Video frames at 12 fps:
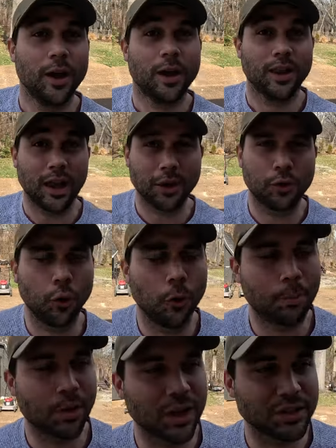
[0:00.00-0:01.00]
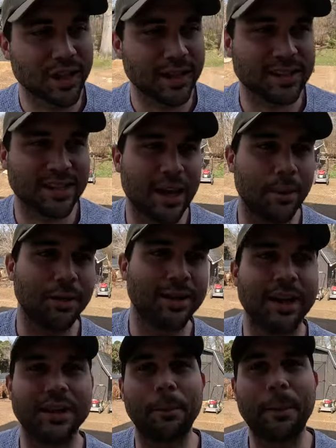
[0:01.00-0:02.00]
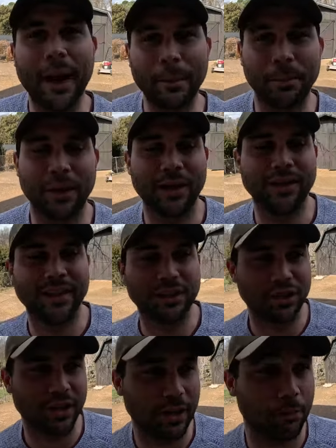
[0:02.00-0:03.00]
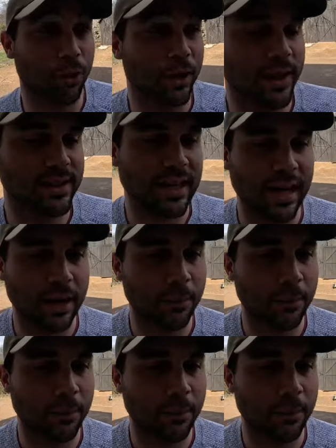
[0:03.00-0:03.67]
a lot of cool projects coming down the pipeline this year. I'm really excited